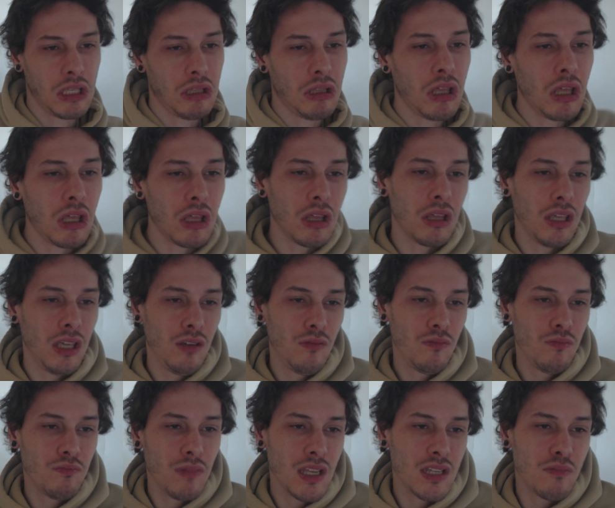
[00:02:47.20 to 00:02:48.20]
oh,
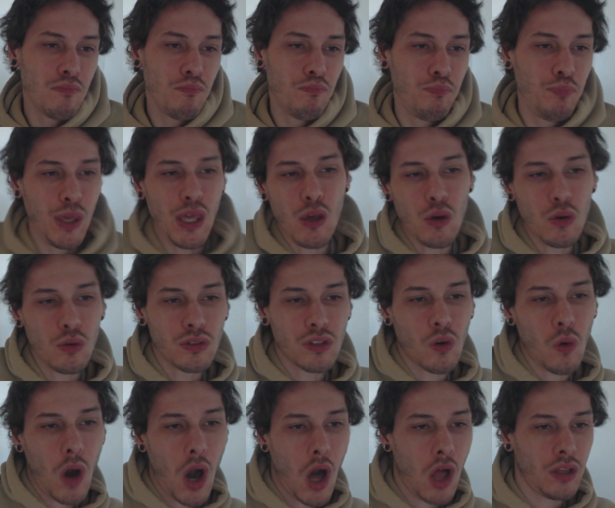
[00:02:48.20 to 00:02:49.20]
it's build
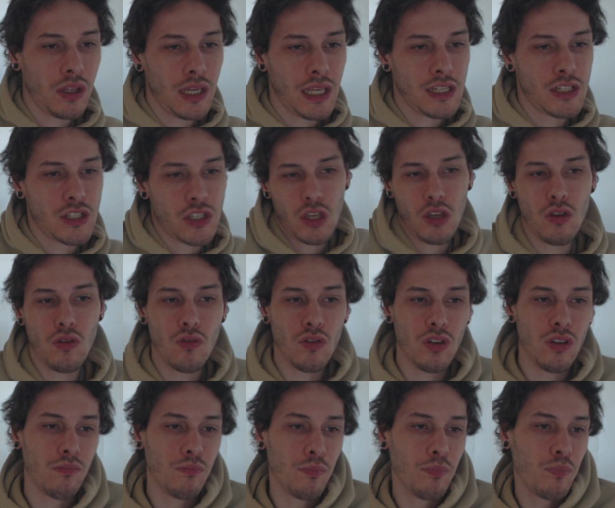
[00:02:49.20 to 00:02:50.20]
quality
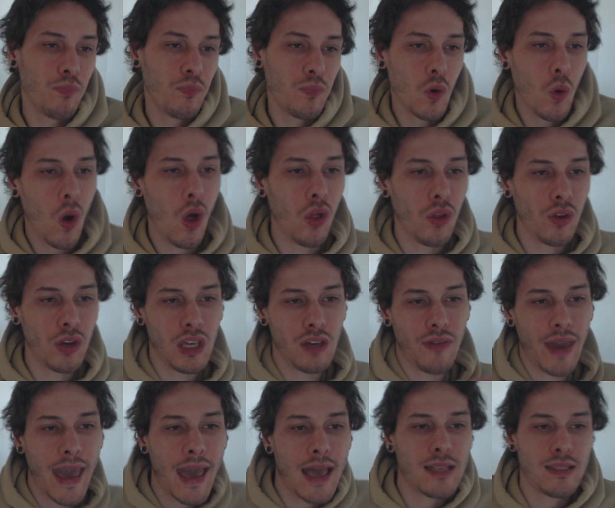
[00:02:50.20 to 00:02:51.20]
too. Quality of
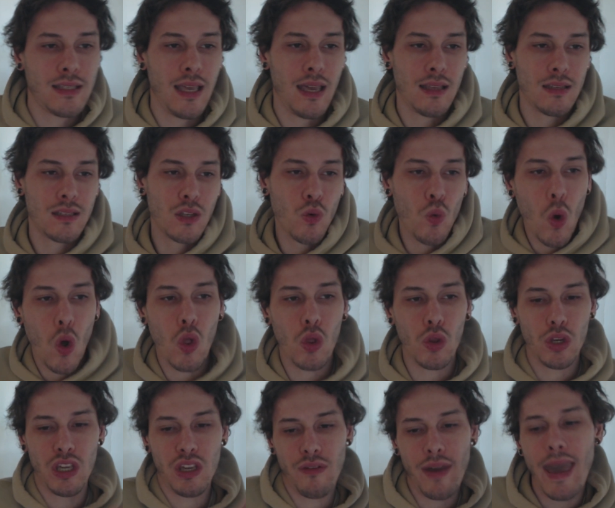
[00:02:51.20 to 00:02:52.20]
assets,
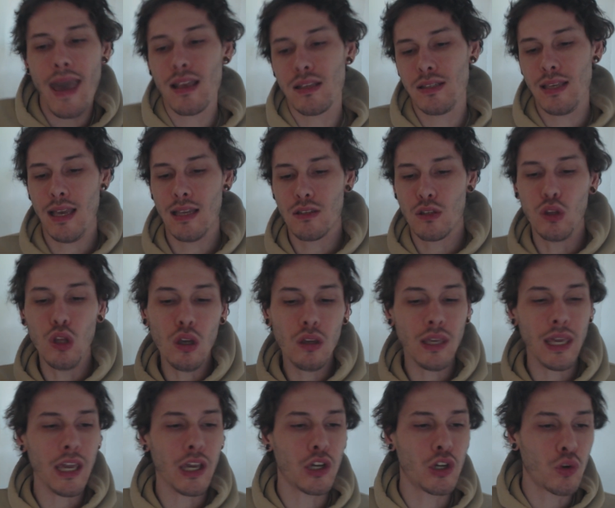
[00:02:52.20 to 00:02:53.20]
quality of assets. Look
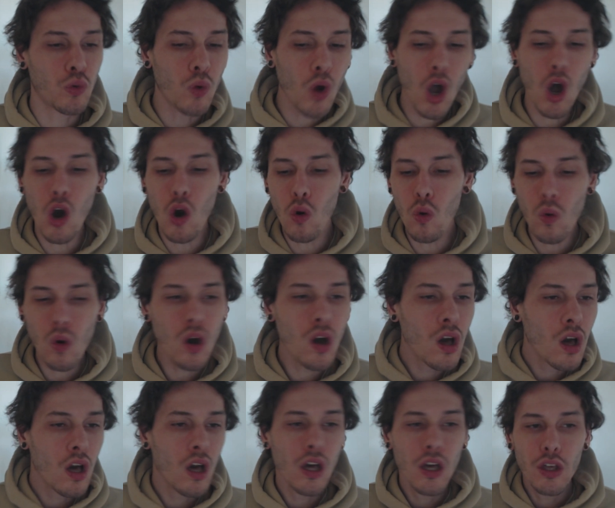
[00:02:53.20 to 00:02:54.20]
at grow
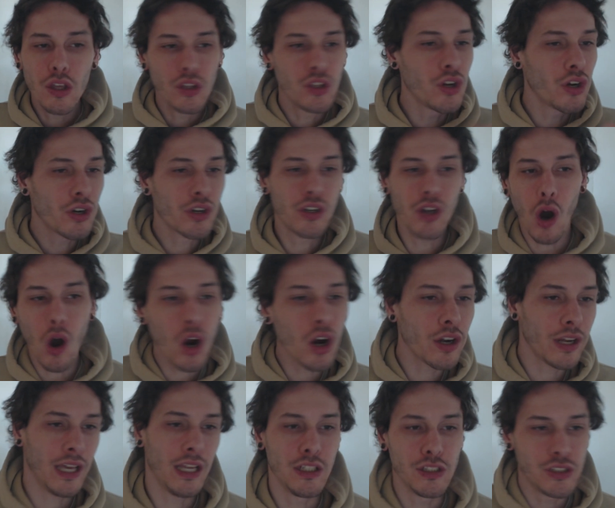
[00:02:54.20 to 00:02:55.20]
your
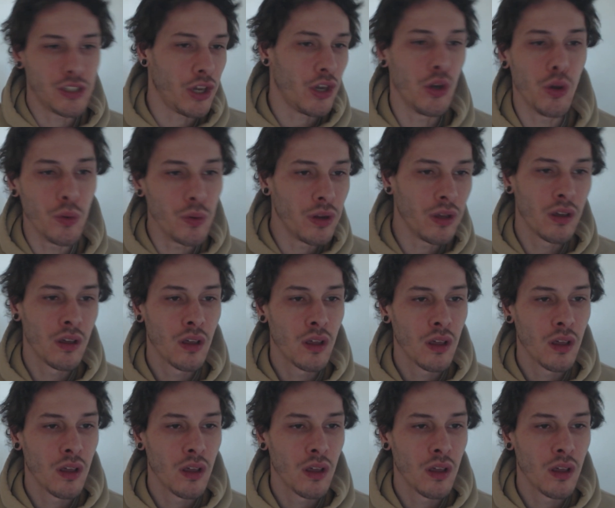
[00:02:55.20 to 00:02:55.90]
garden, dude,